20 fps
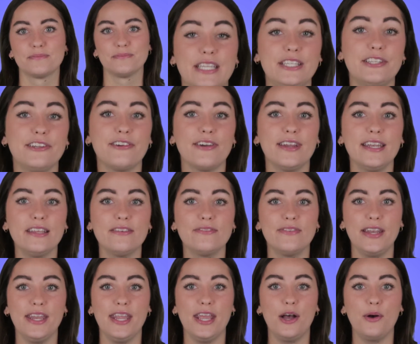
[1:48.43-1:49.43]
Integrating
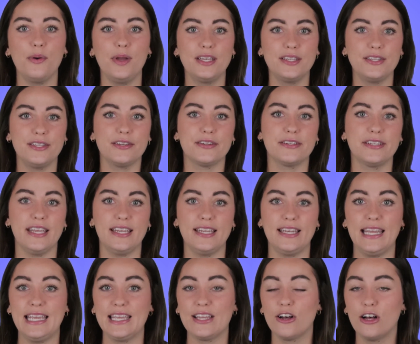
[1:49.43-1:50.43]
video into your
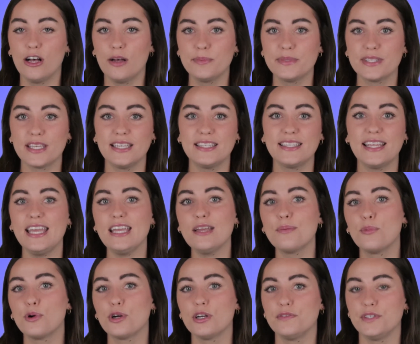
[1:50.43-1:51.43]
day-to-day comms can take
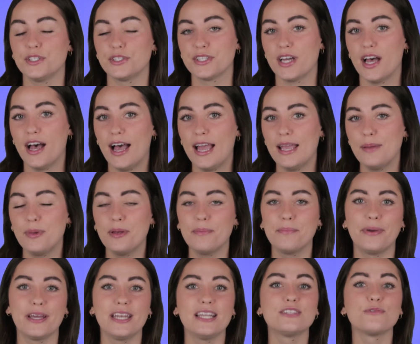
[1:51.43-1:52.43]
more of your time,
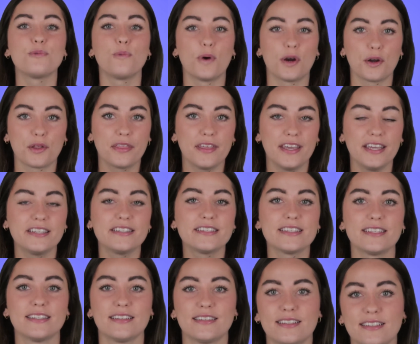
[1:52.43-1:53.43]
but it's worth it.